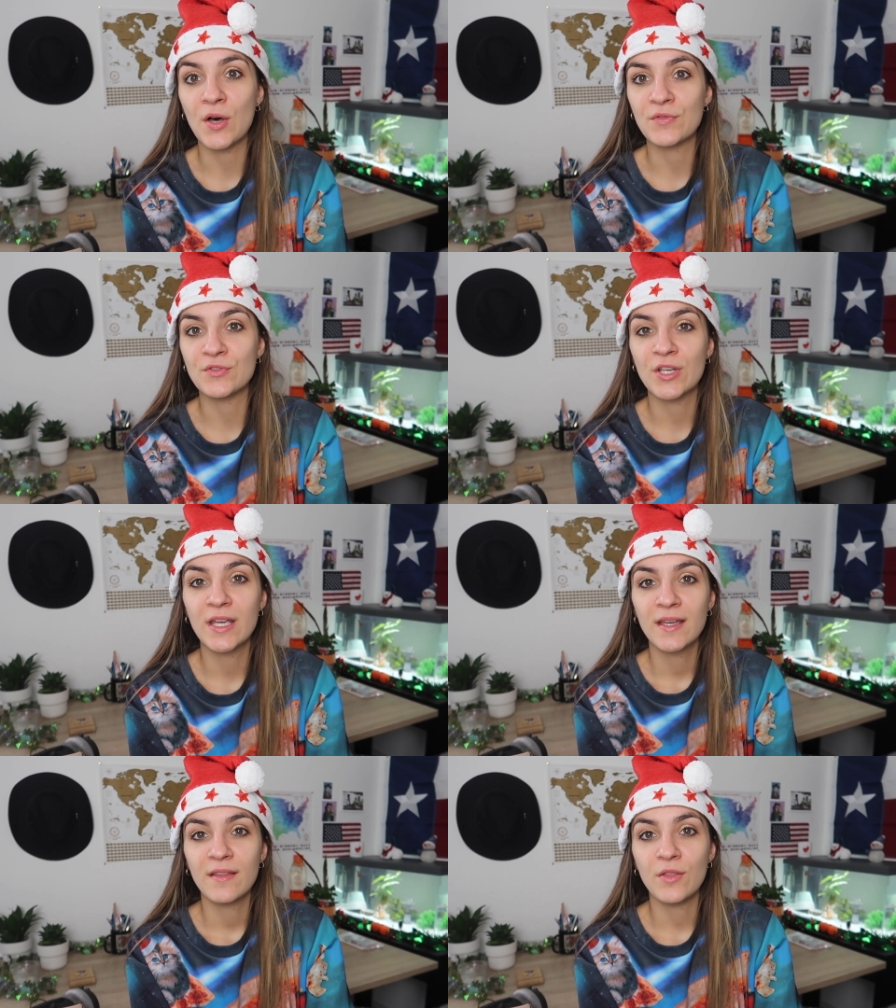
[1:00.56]
loved
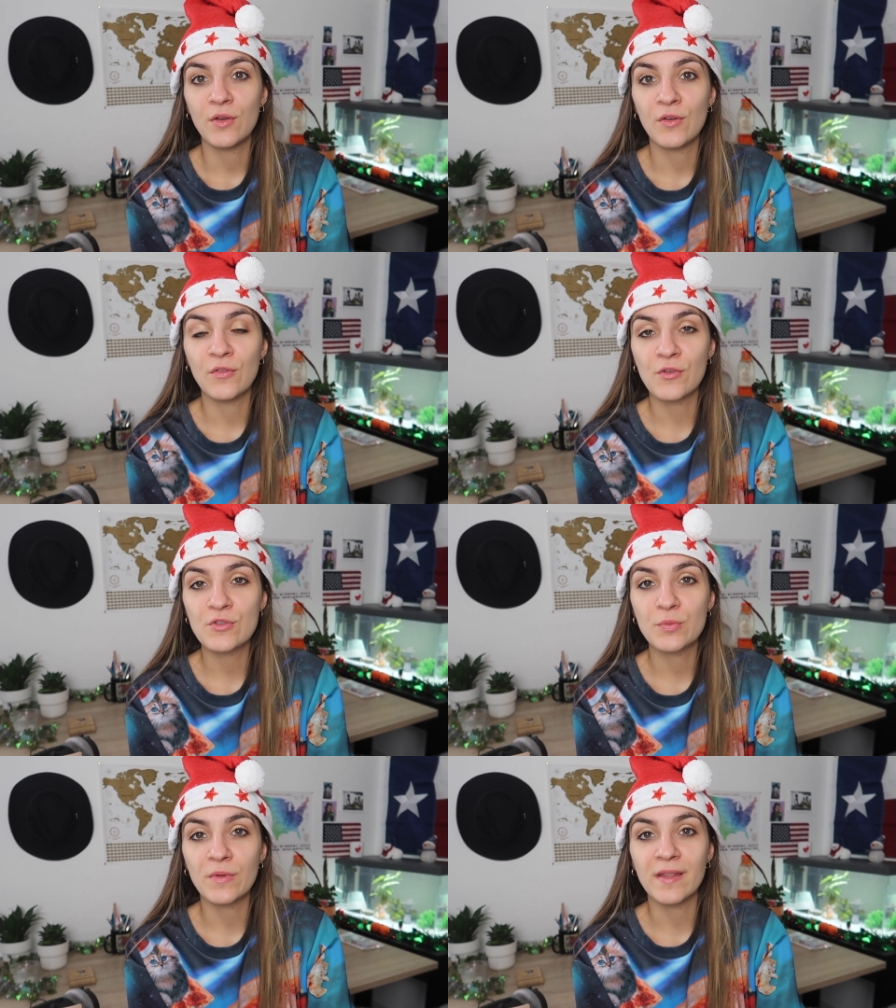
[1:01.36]
the
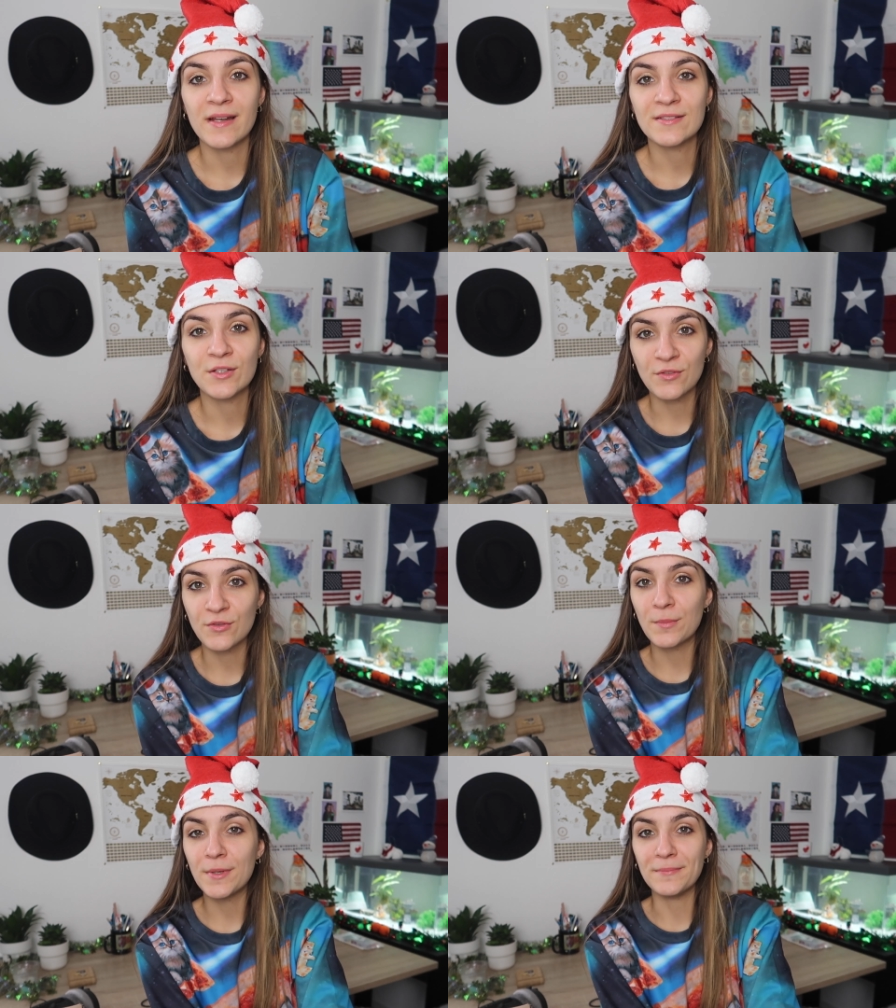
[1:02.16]
first one that I discovered
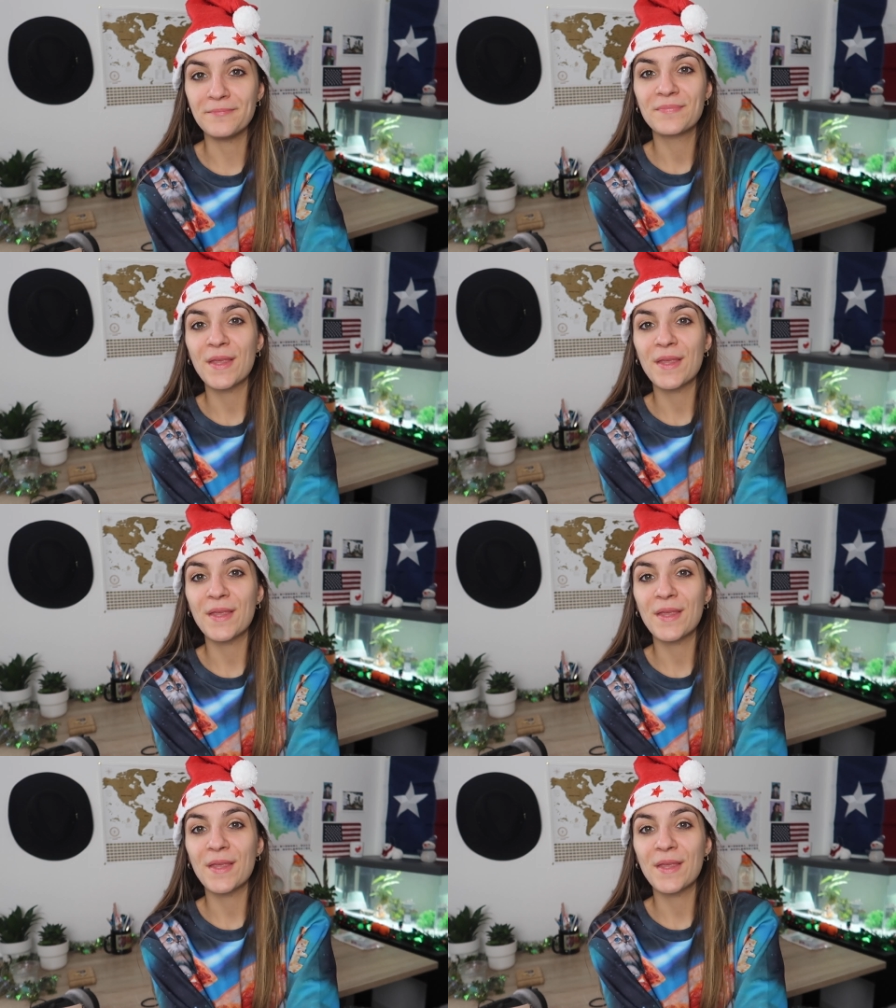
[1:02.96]
from him.